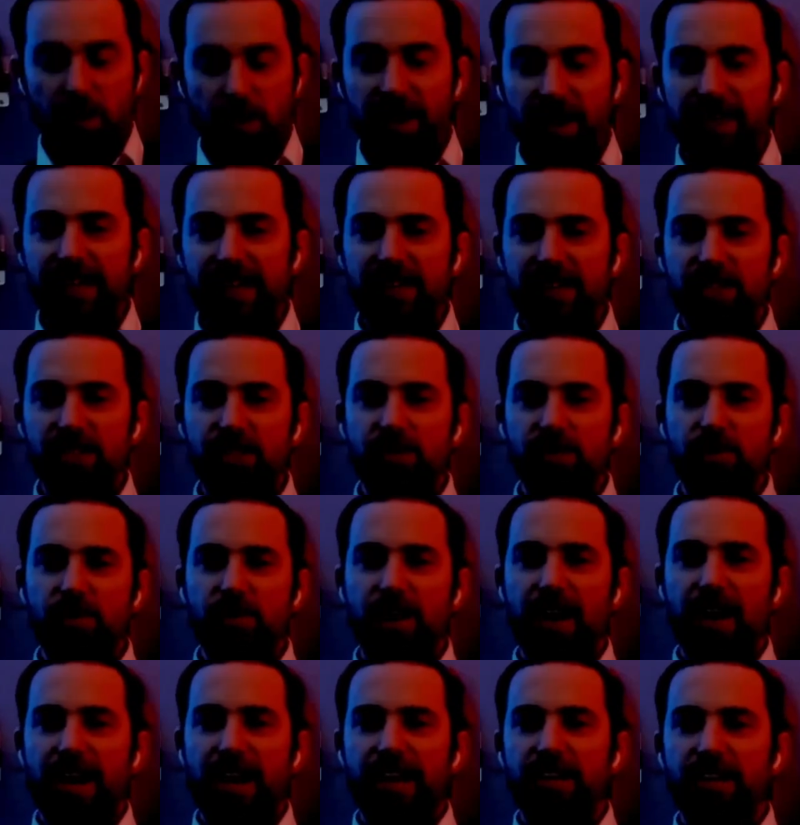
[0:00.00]
what gets
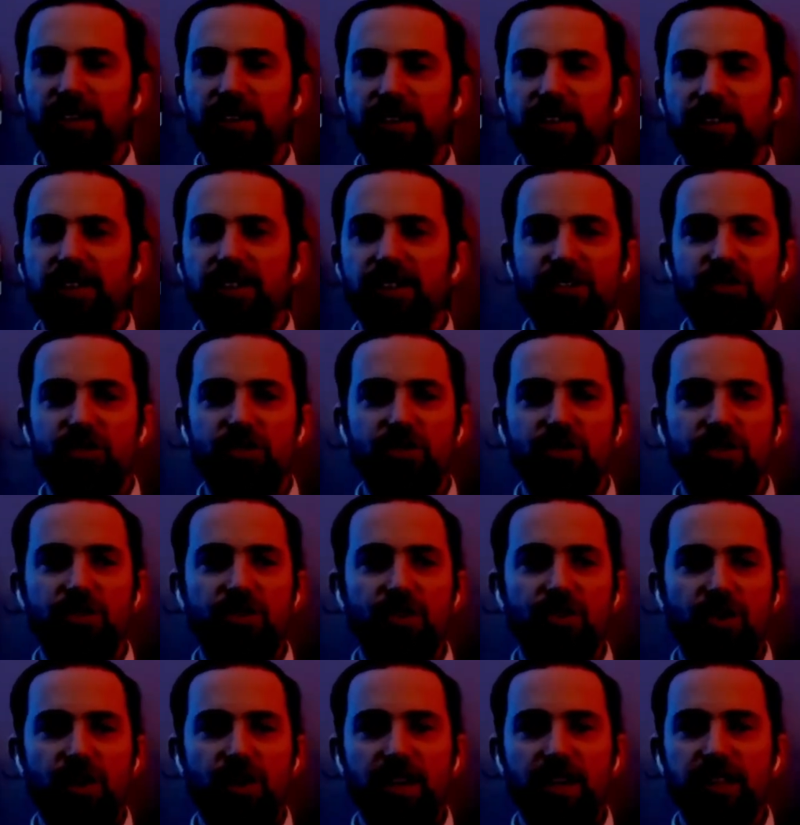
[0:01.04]
you hired is
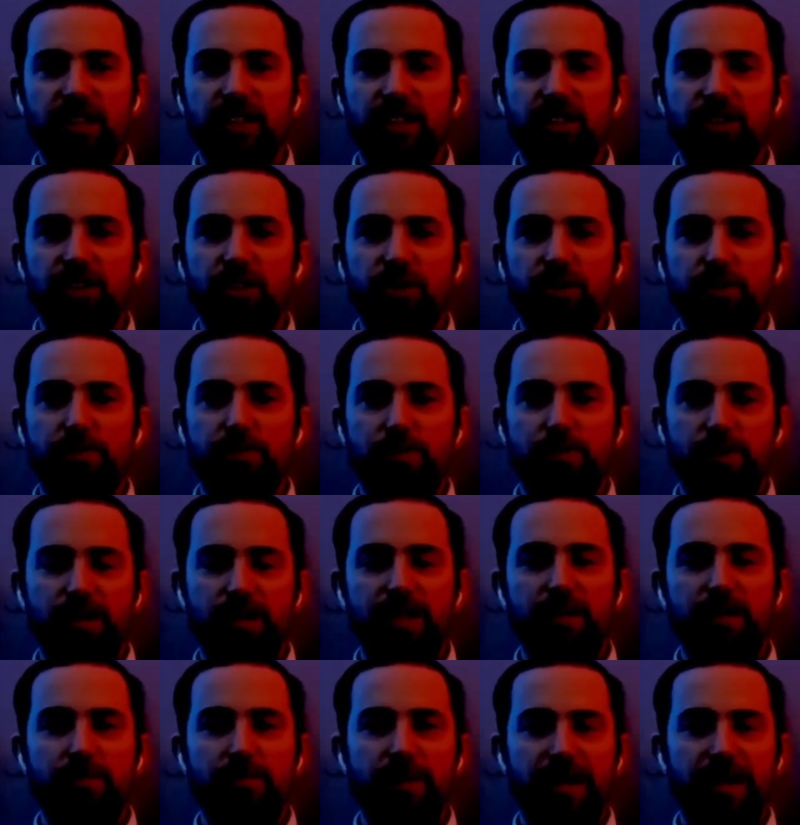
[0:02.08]
not those
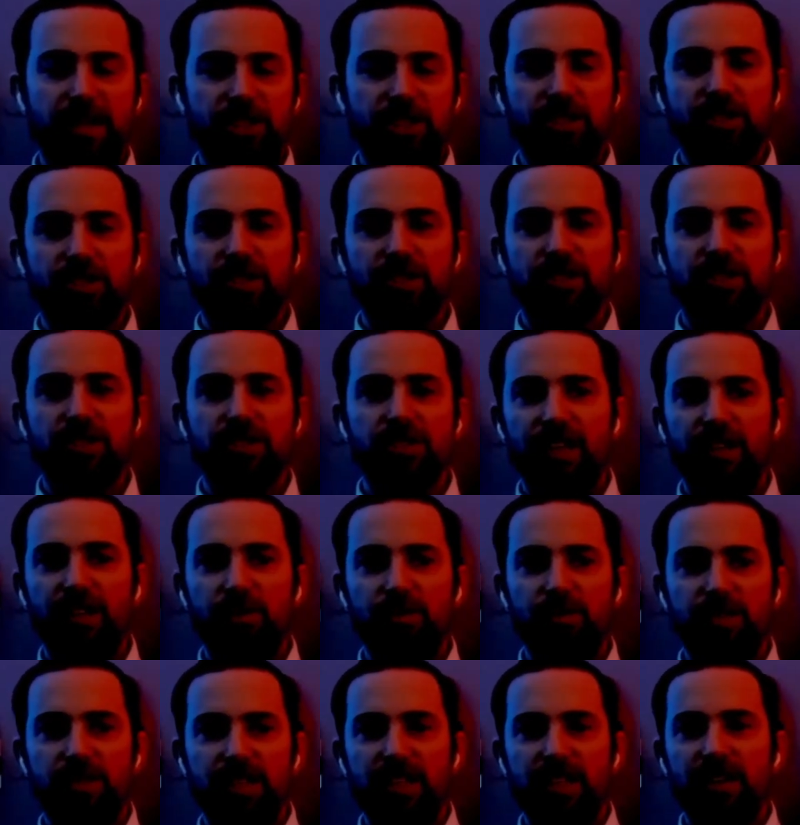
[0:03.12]
pretty pictures that
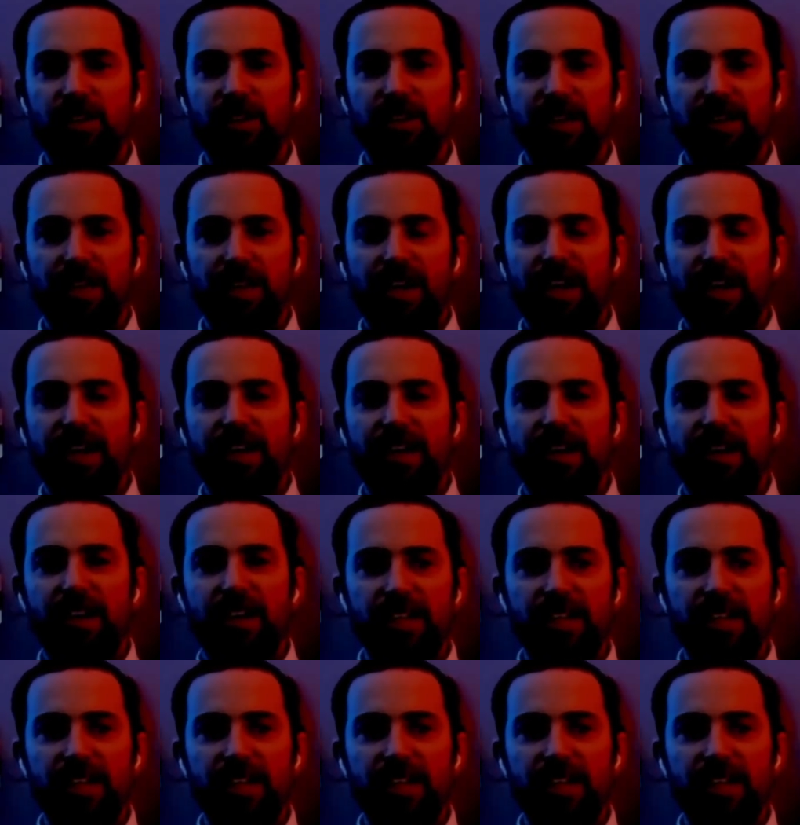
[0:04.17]
you see online.